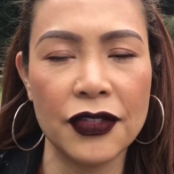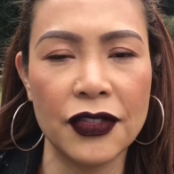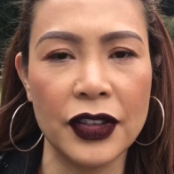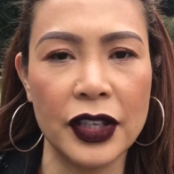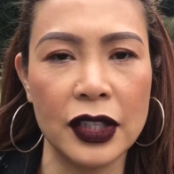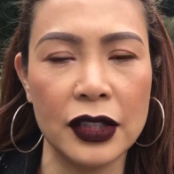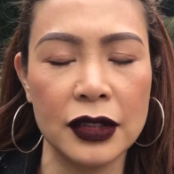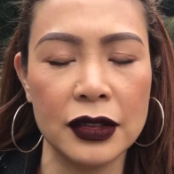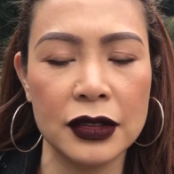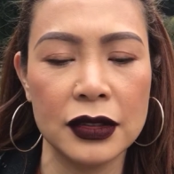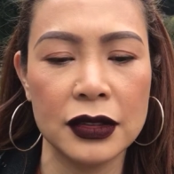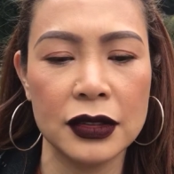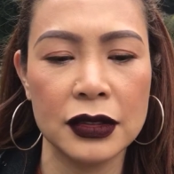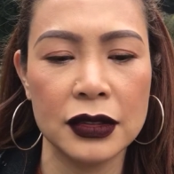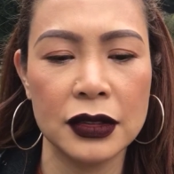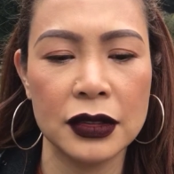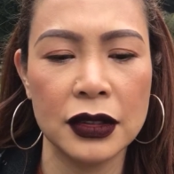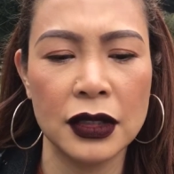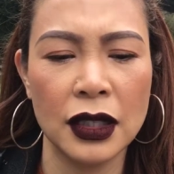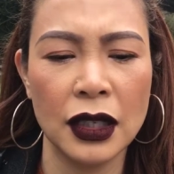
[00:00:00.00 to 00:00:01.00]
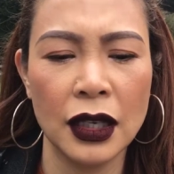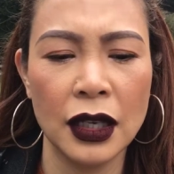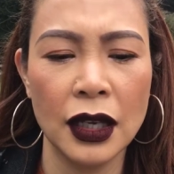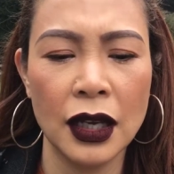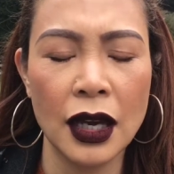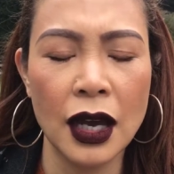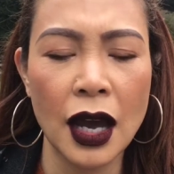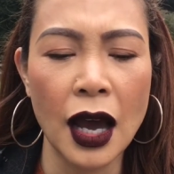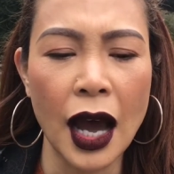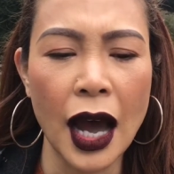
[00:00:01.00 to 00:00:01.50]
field.
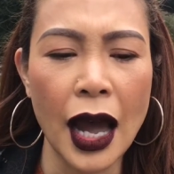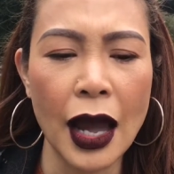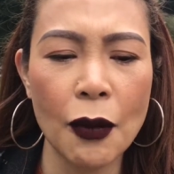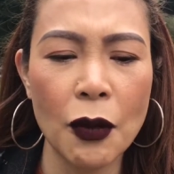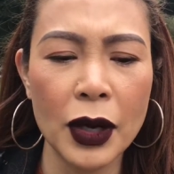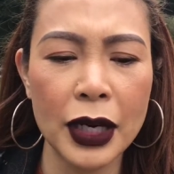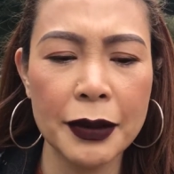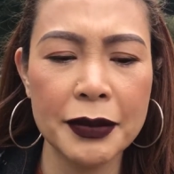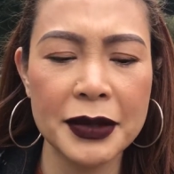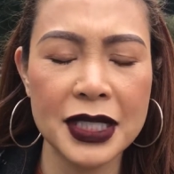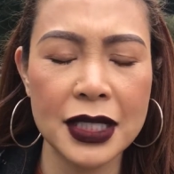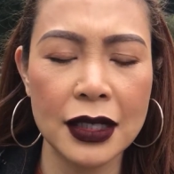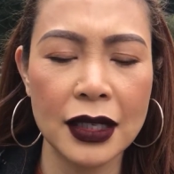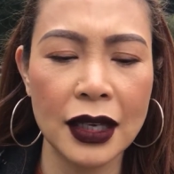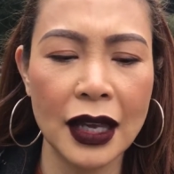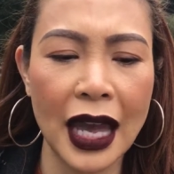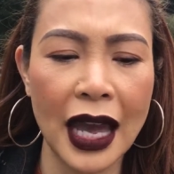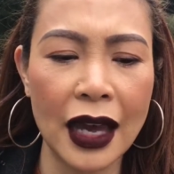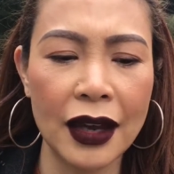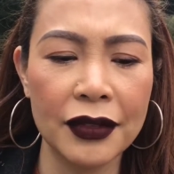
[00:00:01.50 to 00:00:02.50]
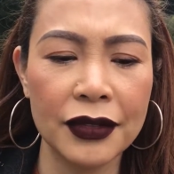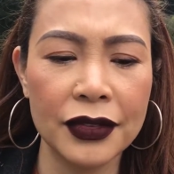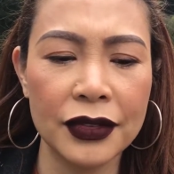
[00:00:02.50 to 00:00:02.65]
I want him to have